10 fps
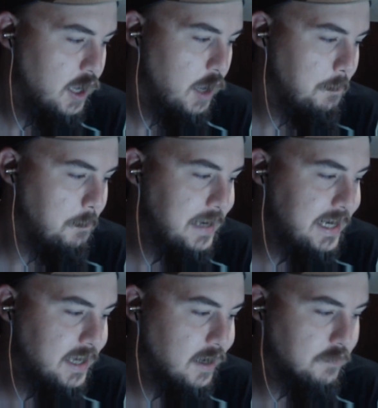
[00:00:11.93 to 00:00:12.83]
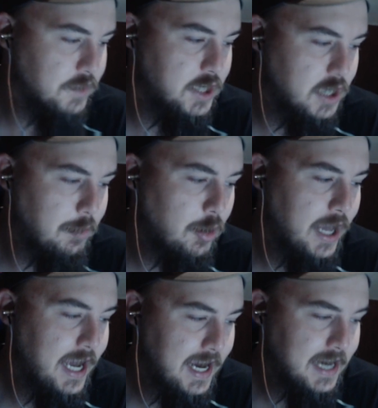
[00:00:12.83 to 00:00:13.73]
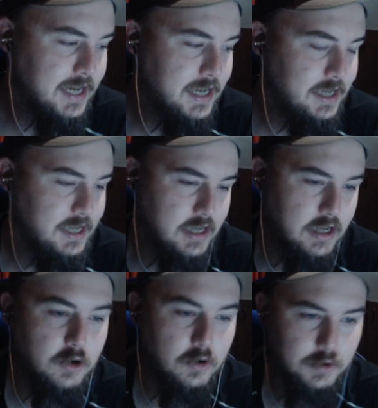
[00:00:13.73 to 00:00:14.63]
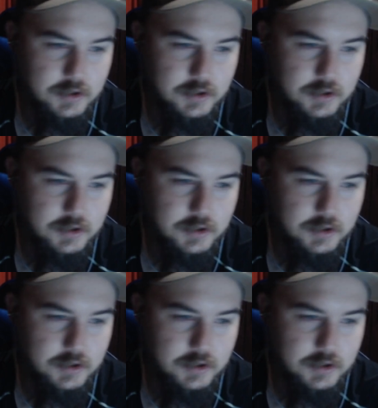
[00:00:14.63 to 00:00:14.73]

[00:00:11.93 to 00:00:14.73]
Meaning of the Double-Headed Eagle.